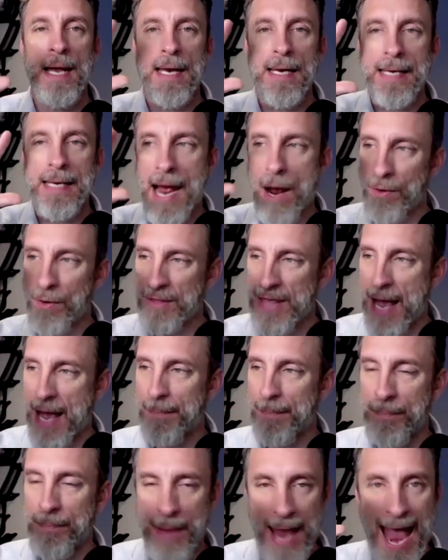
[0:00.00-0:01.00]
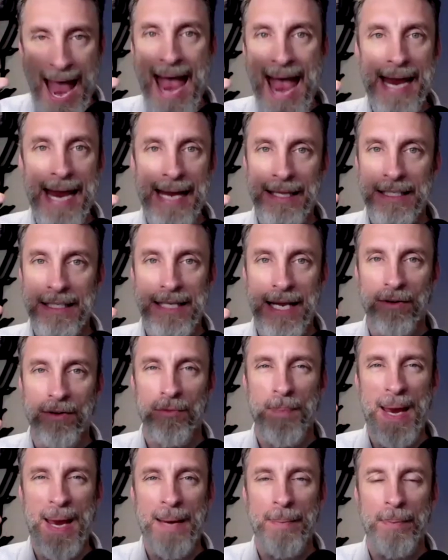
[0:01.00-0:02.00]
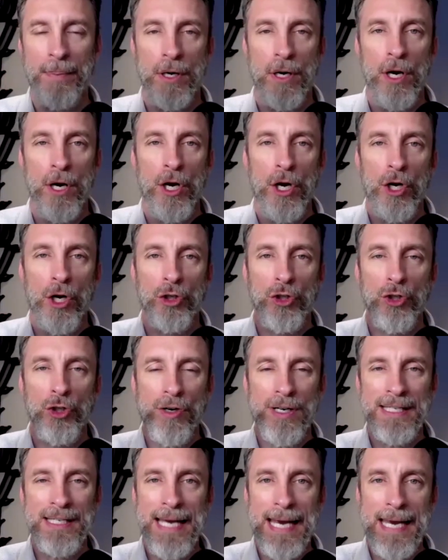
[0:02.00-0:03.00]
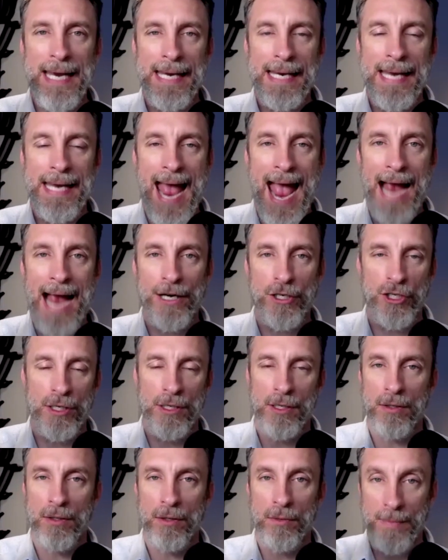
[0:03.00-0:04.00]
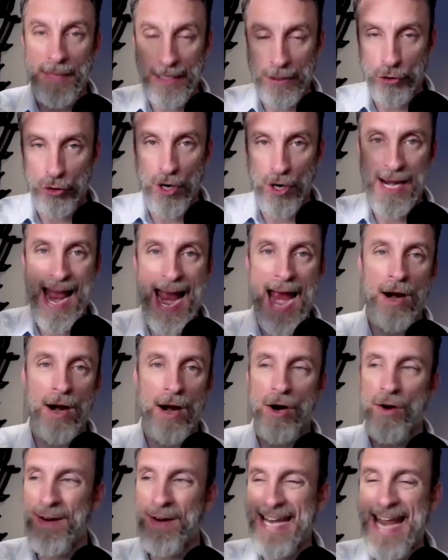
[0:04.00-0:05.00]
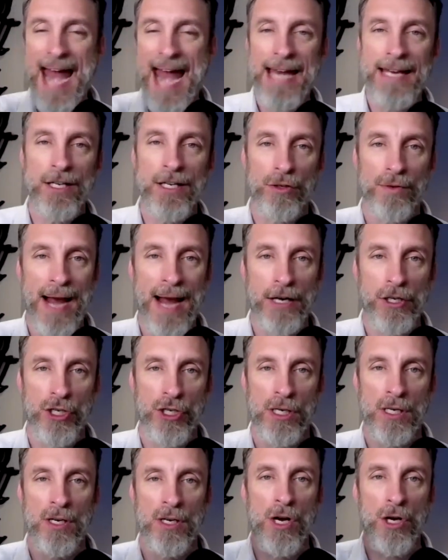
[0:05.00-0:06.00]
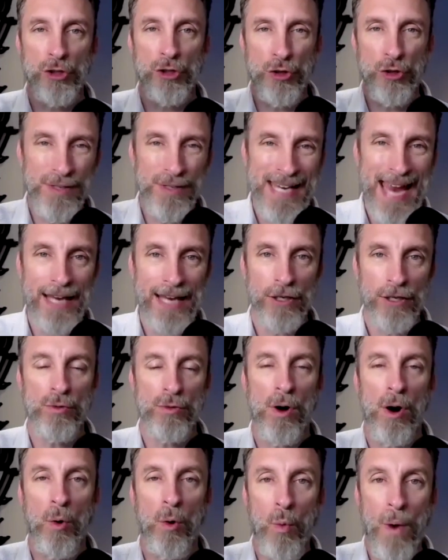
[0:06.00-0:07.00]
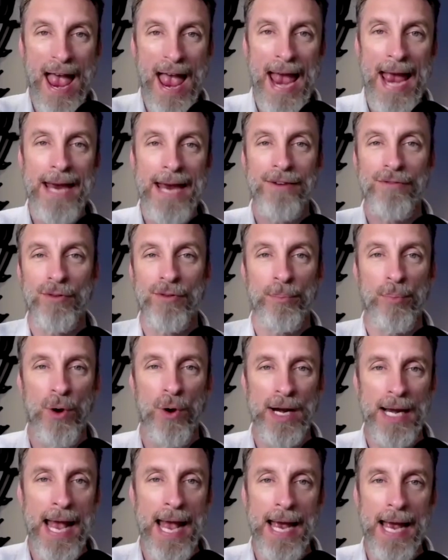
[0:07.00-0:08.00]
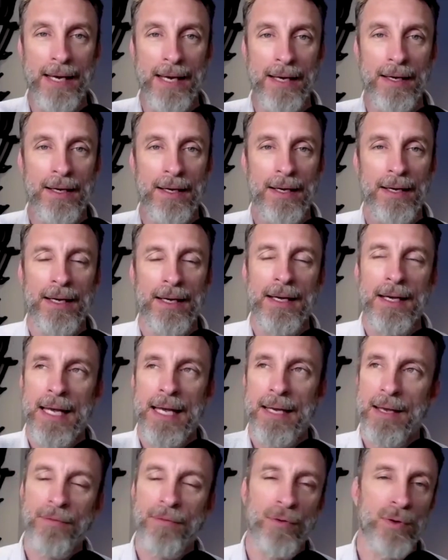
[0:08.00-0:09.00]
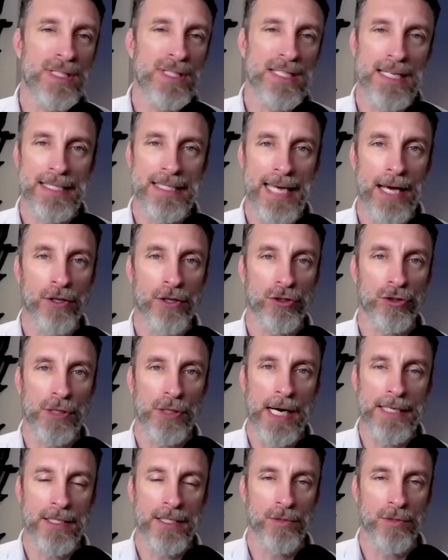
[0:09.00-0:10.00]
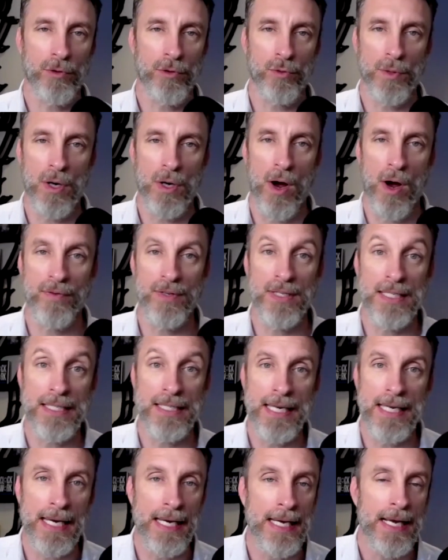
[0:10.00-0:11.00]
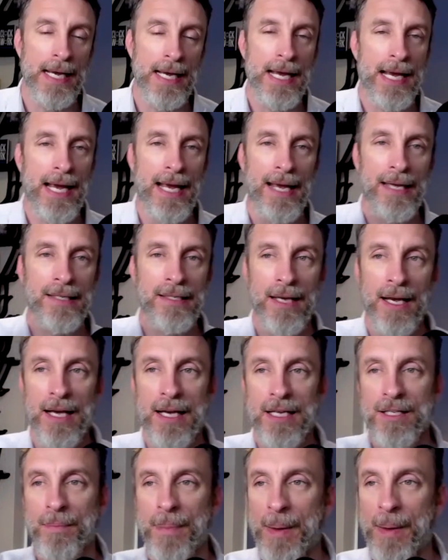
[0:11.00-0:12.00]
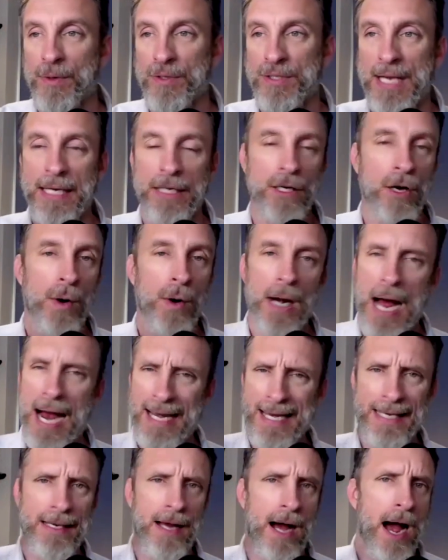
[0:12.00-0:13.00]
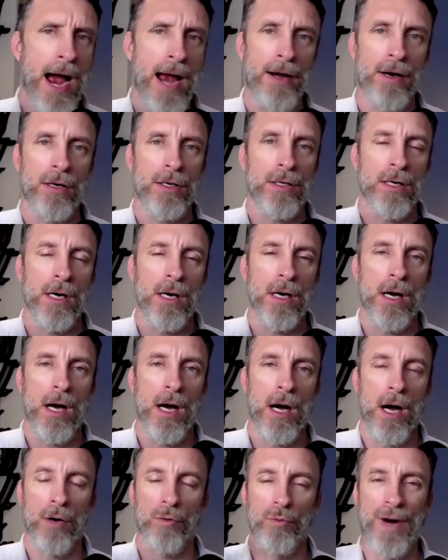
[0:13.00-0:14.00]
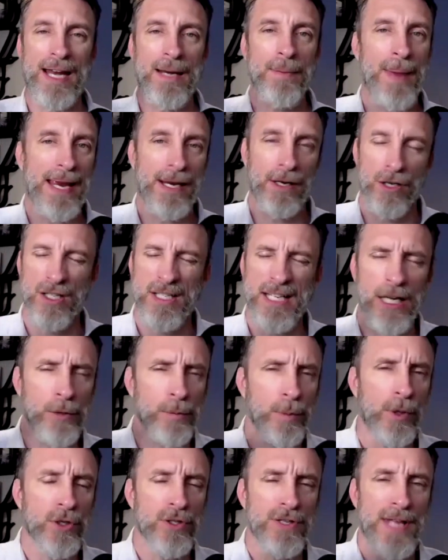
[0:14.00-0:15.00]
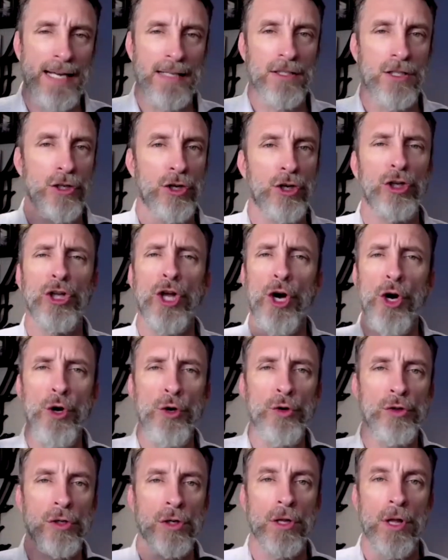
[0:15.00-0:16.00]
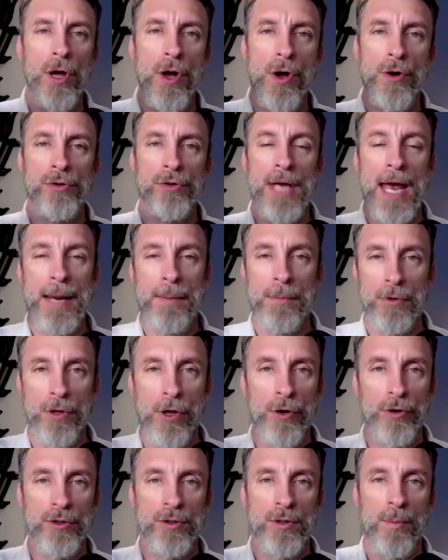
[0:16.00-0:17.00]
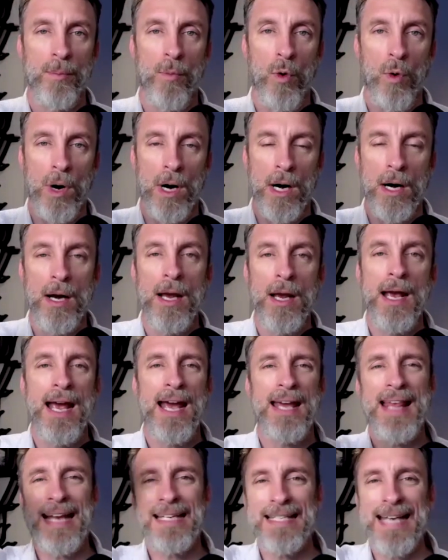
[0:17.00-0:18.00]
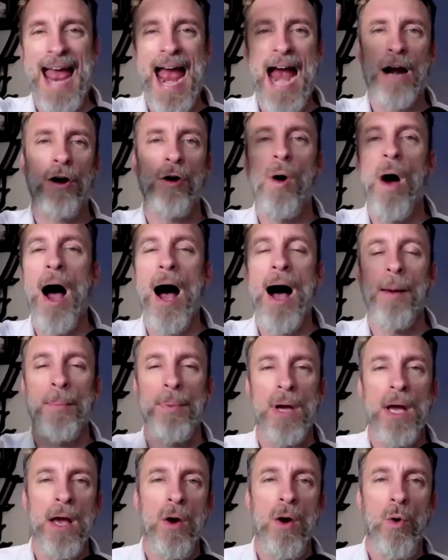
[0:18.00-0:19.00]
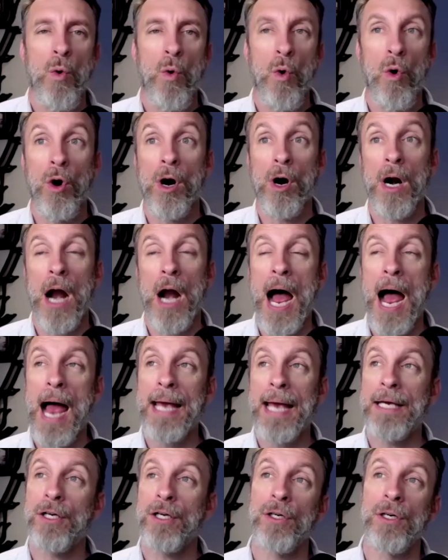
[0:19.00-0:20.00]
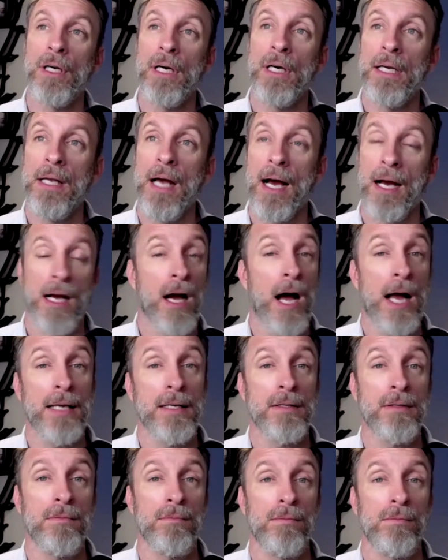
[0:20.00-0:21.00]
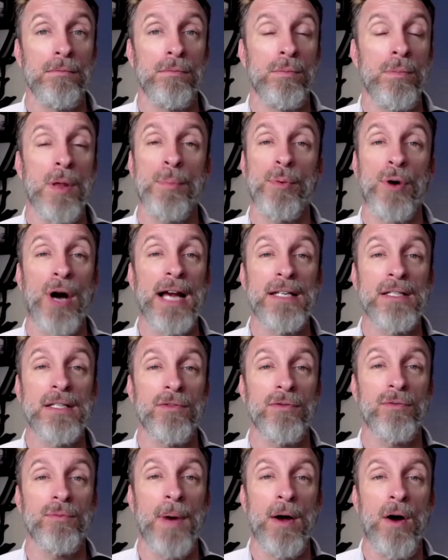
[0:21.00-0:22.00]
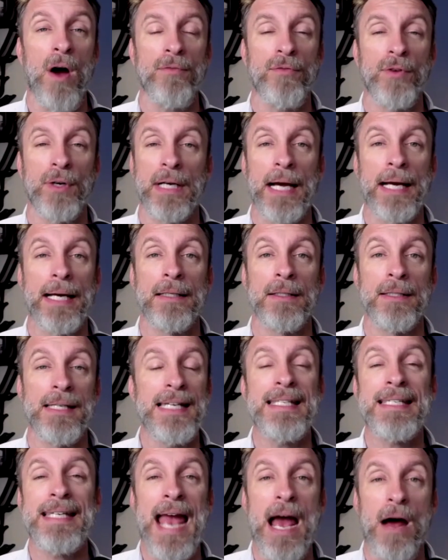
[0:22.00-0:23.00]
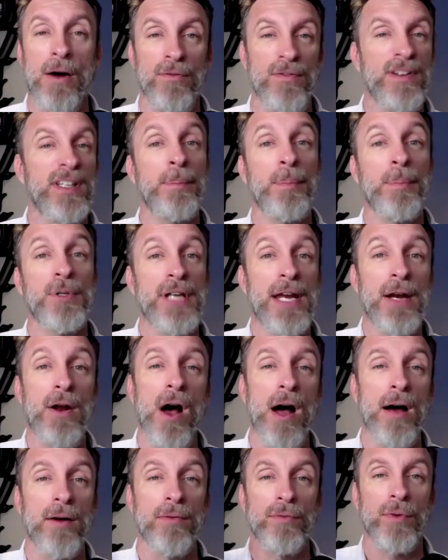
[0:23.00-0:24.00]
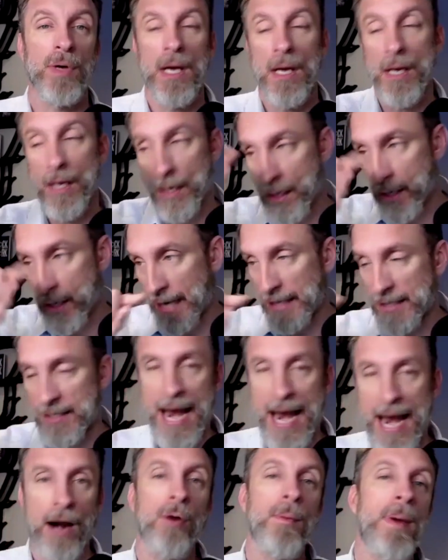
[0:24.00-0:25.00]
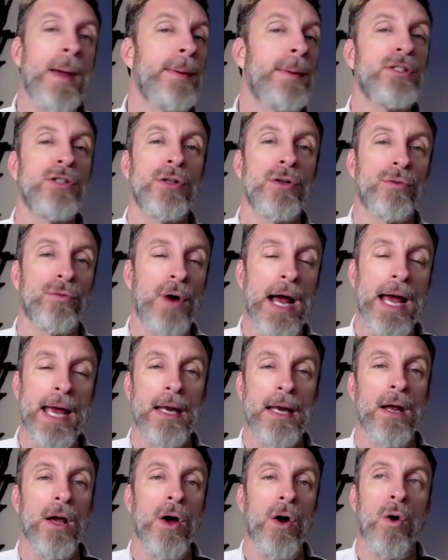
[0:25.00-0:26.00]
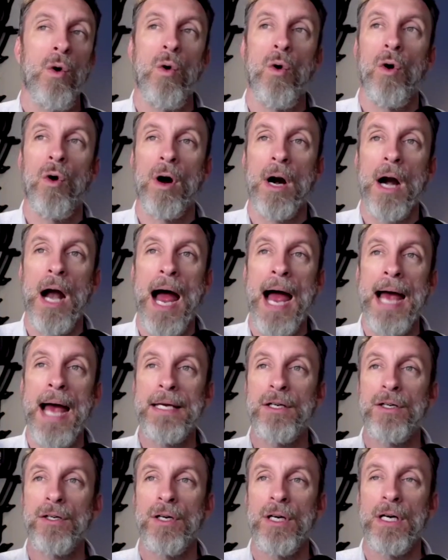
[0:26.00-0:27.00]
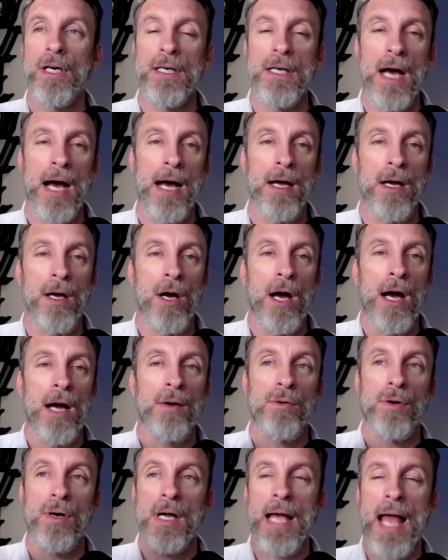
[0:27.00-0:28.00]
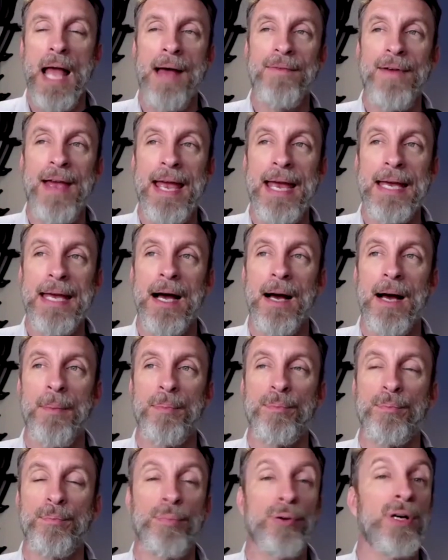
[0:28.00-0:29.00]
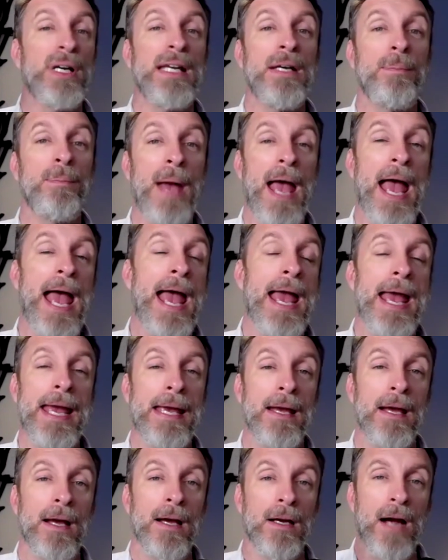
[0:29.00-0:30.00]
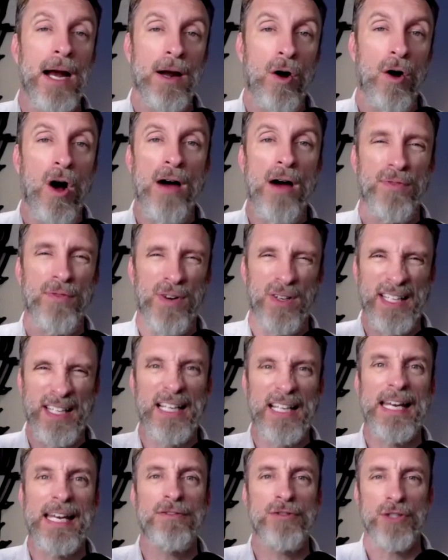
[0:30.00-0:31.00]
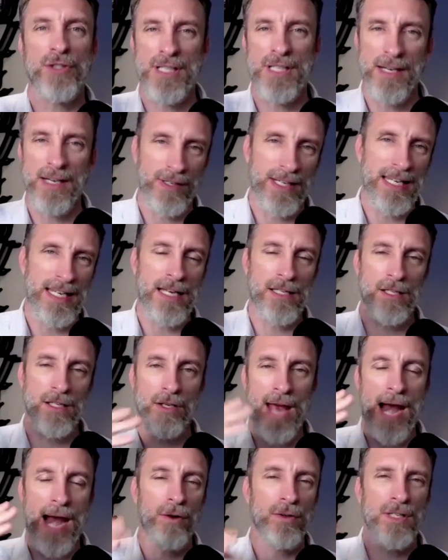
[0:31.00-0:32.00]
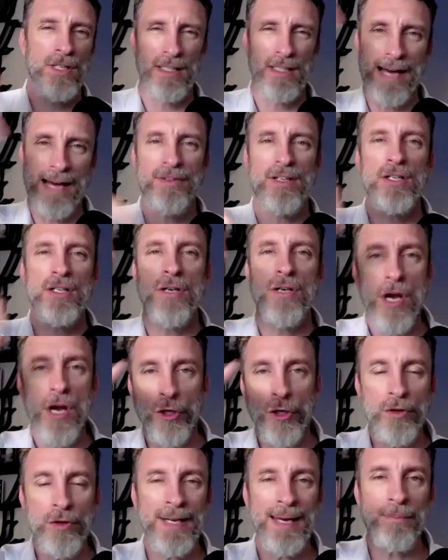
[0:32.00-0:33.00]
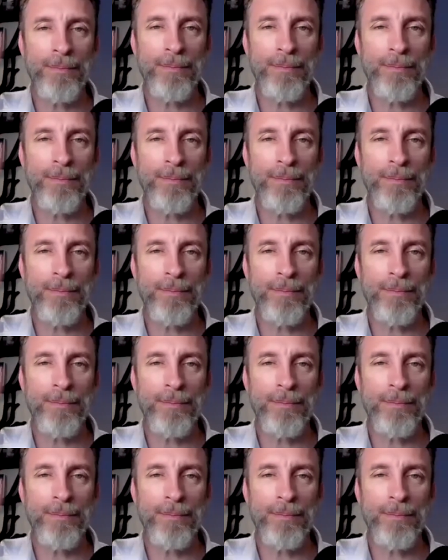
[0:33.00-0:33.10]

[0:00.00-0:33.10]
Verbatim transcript: Now with that A in the center of the paper, you can take an action, meaning draw an arrow in any direction to get you away from point A. If it was a sales crisis, which we often see, is some people say, you know what, I need to hire a rainmaker, a salesperson that can just close, close, and close some more. And that's an arrow up. Or I could uh, cut the price of my offering. I can discount fifty percent off. That's an arrow maybe to the right. Or I could uh, have a uh, prepay kind of offer, like a gift certificate. That's an arrow to the left. And you can keep